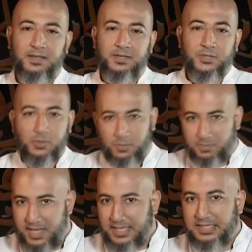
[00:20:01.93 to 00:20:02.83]
So
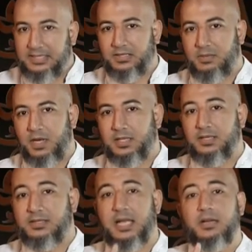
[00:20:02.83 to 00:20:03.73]
make these
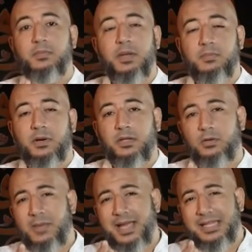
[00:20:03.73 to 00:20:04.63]
reminders and remember, you
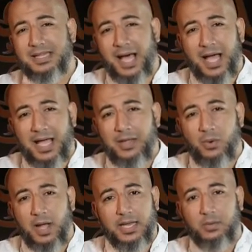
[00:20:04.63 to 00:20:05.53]
might die
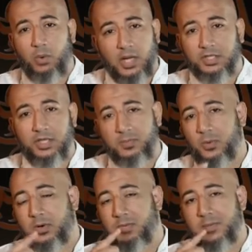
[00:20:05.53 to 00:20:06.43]
while watching
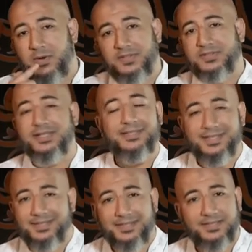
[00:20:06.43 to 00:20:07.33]
porn, my brothers and
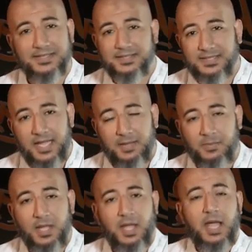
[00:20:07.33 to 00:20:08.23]
sisters in Islam.
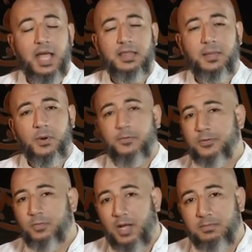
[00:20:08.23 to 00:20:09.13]
And the
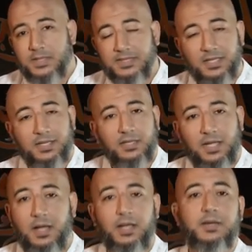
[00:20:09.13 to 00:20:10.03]
Prophet Muhammad
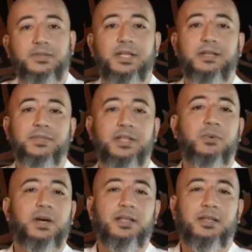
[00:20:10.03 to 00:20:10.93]
sallallahu alayhi wasallam said
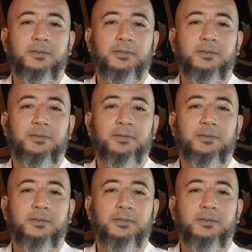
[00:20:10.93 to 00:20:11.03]
what?